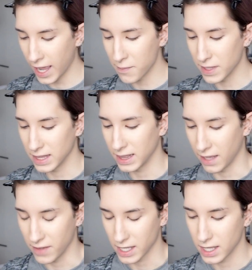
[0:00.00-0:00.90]
I've been
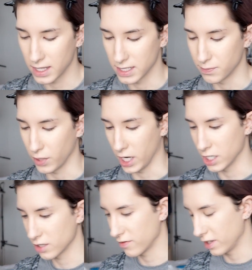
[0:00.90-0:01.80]
loving this
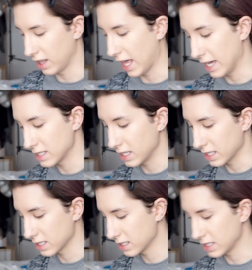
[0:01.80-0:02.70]
brush for the last like
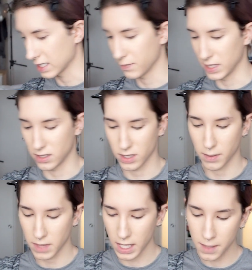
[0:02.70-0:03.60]
6 months or
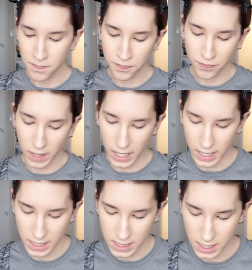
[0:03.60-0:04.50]
something. It
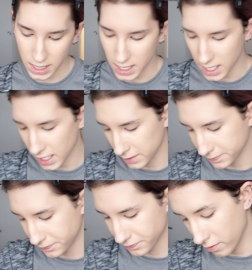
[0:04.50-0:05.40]
is the
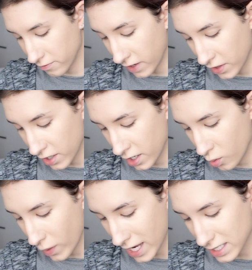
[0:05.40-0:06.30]

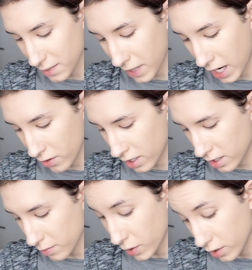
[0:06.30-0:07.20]
Featherweight powder,
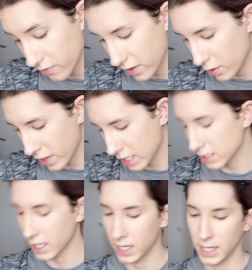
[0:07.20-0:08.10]
the Pro
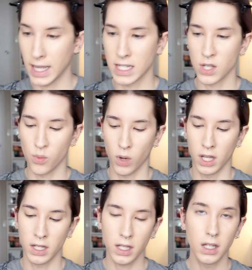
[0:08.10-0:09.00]
Featherweight
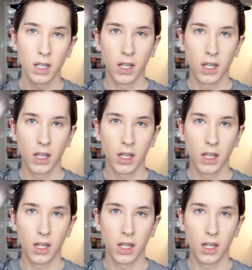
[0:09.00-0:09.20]
91.